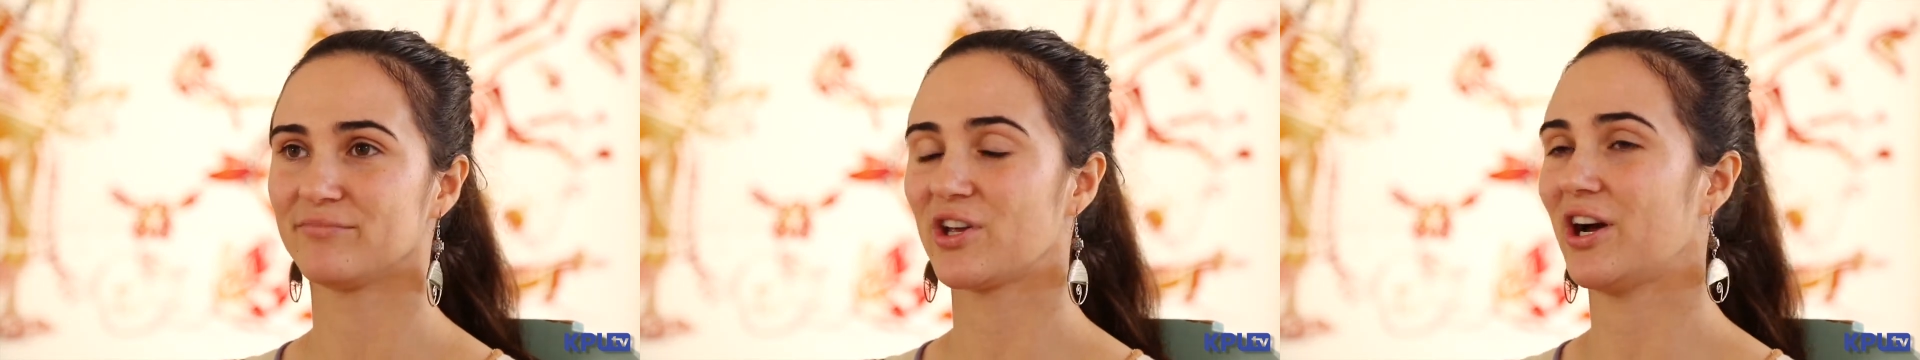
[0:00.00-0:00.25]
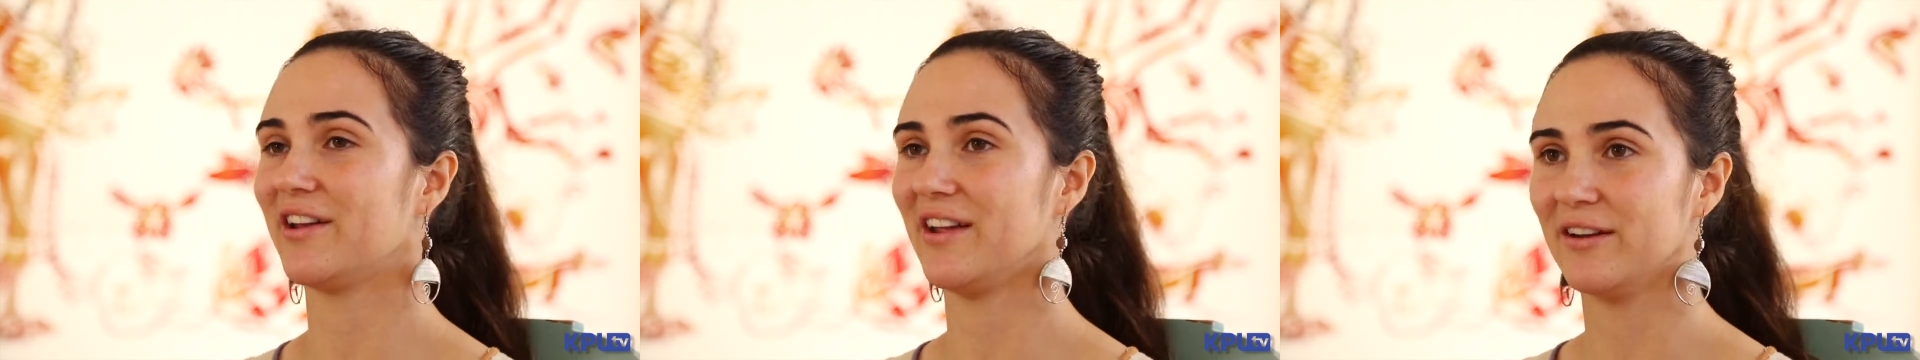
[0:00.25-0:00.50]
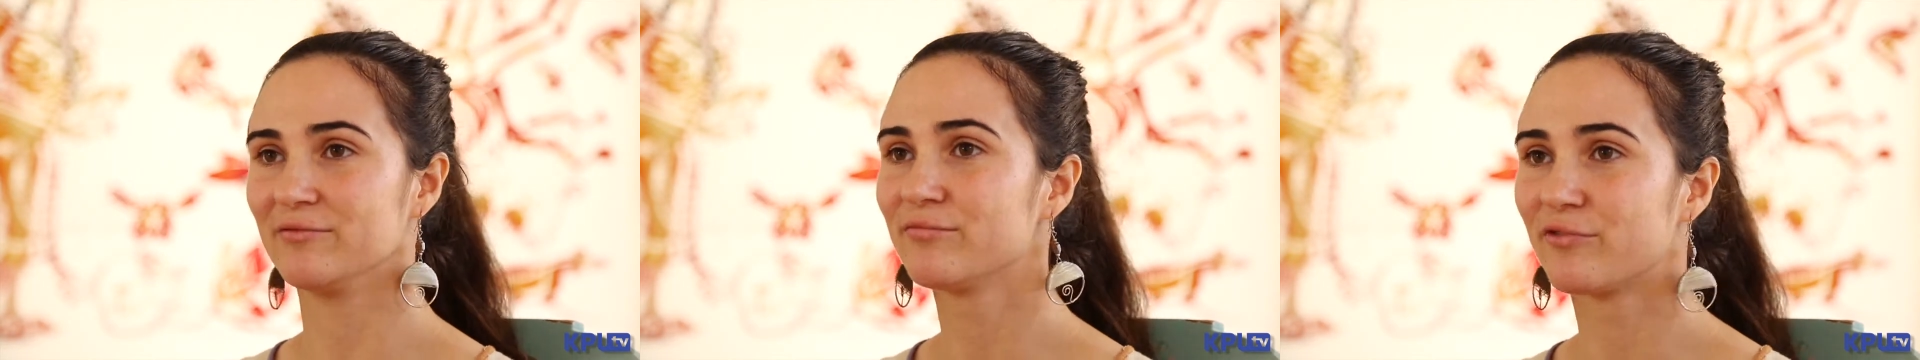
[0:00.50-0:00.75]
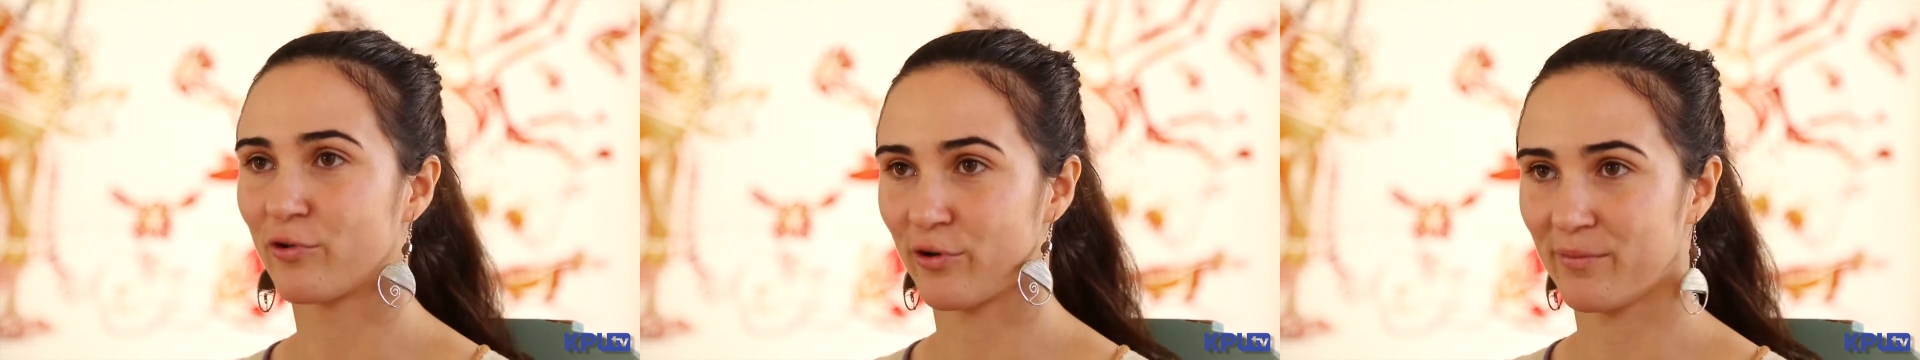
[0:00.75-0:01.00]
cutting
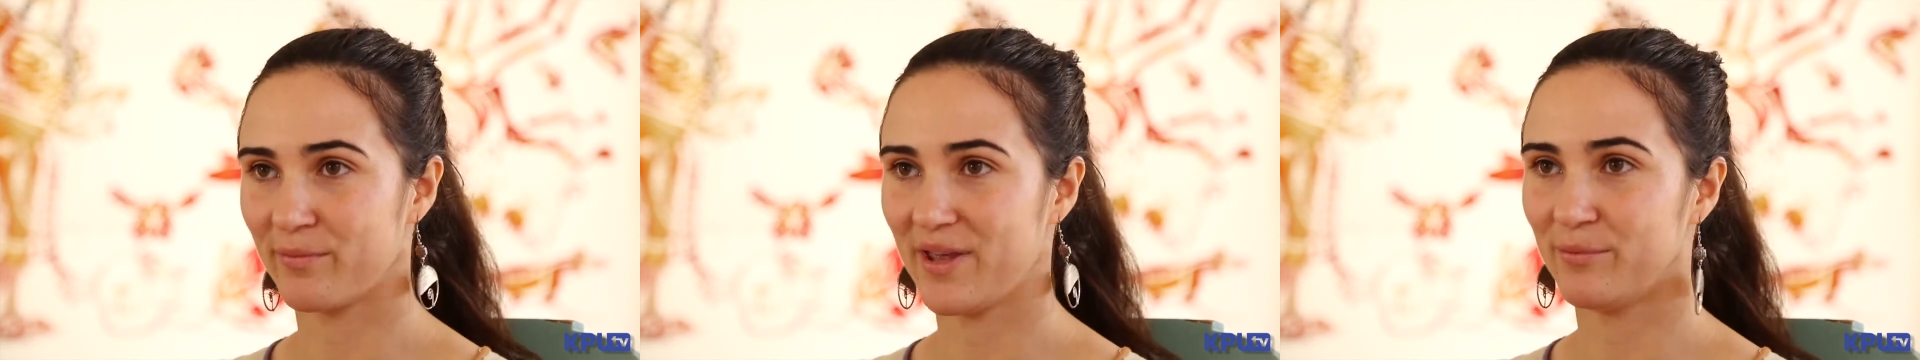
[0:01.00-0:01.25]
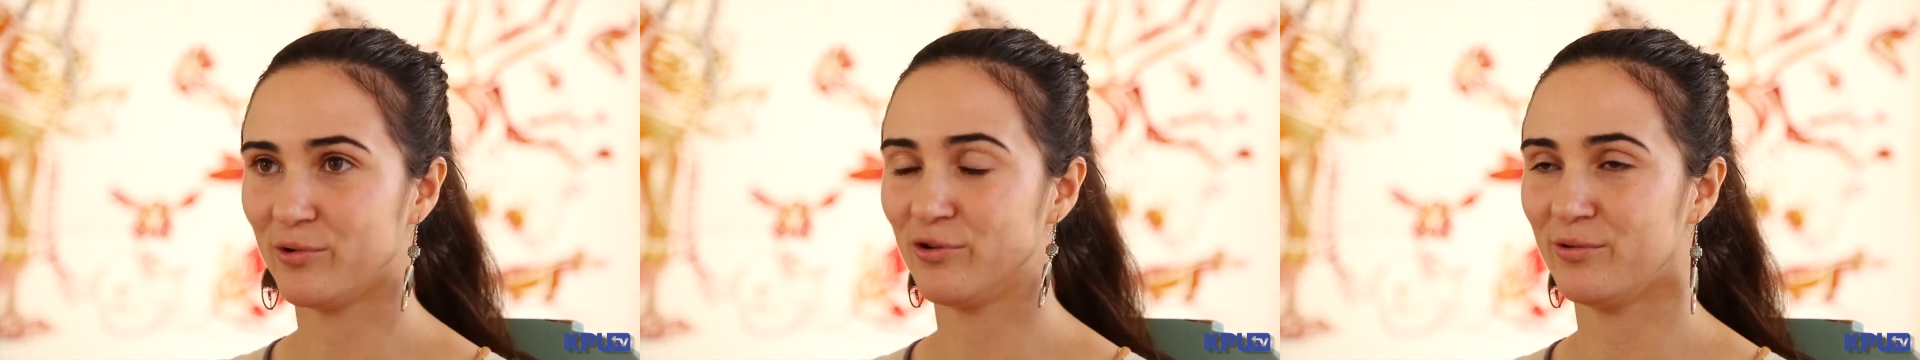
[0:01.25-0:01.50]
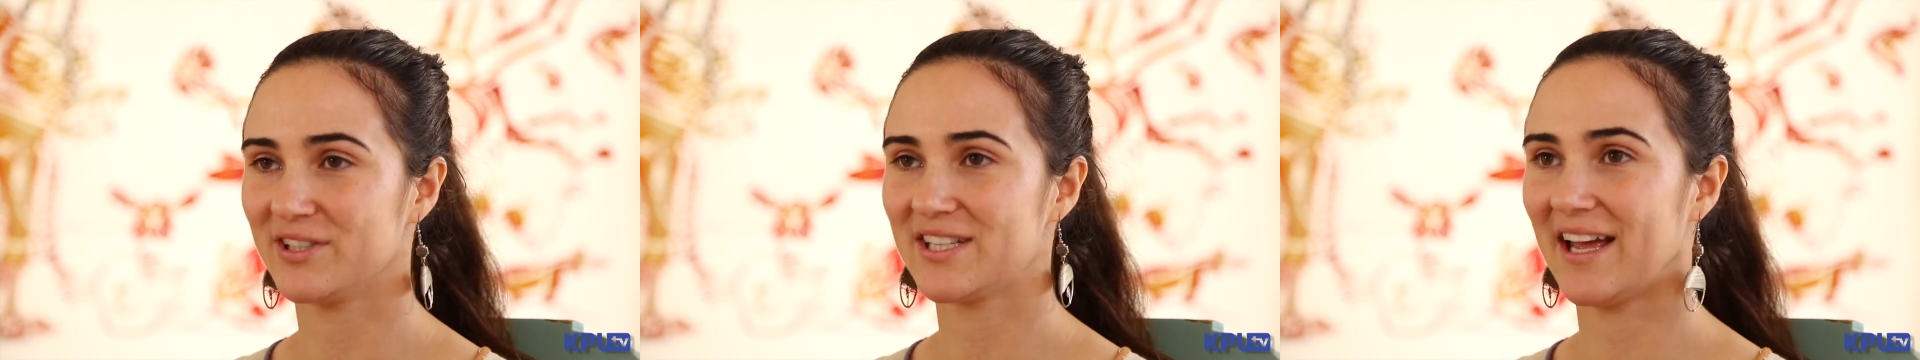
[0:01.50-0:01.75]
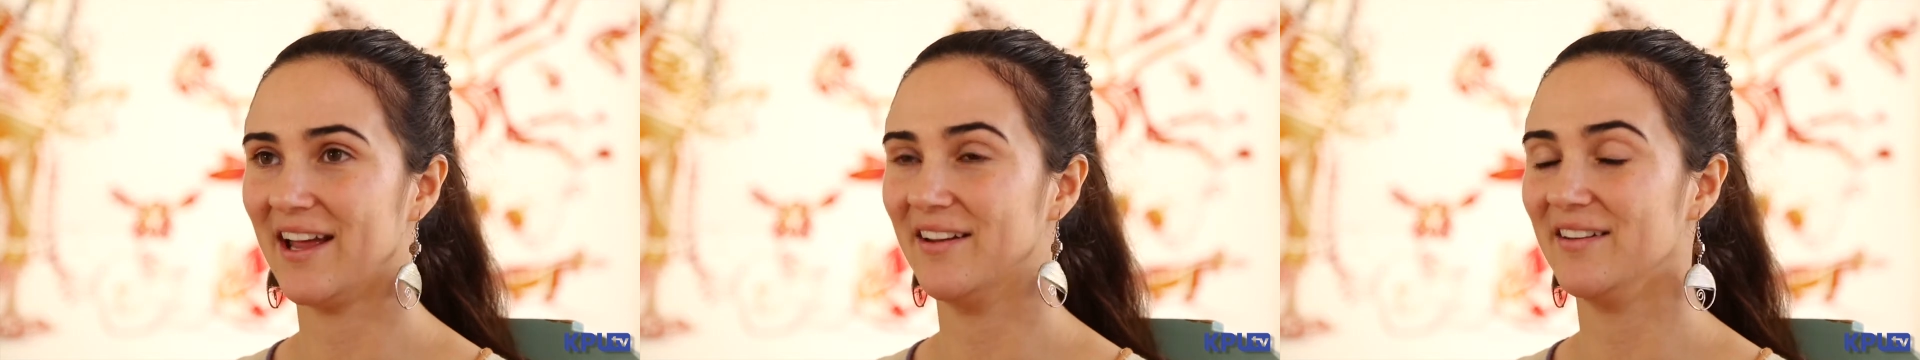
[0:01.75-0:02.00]
for the people who
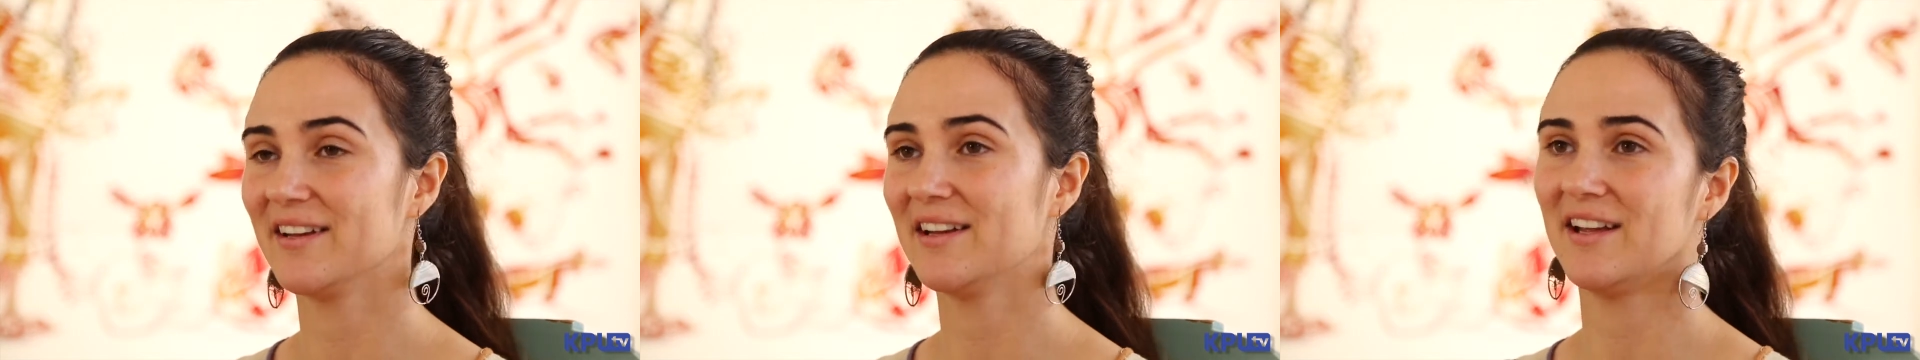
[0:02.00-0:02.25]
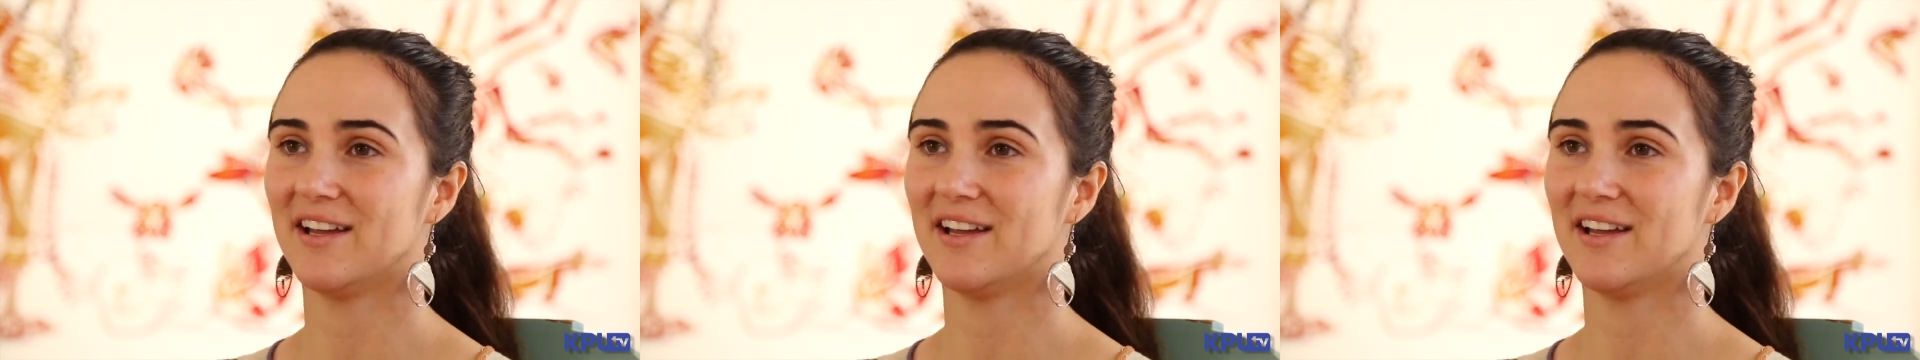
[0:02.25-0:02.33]
attend.